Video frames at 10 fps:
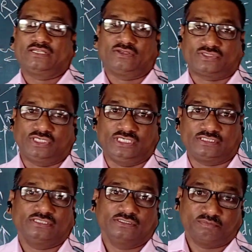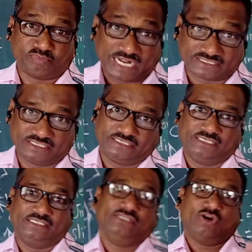constant
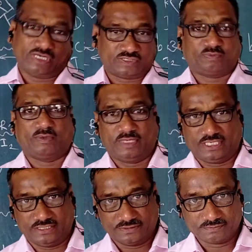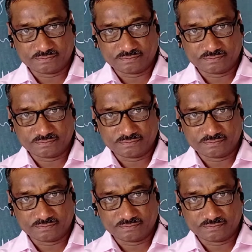practically or experimentally.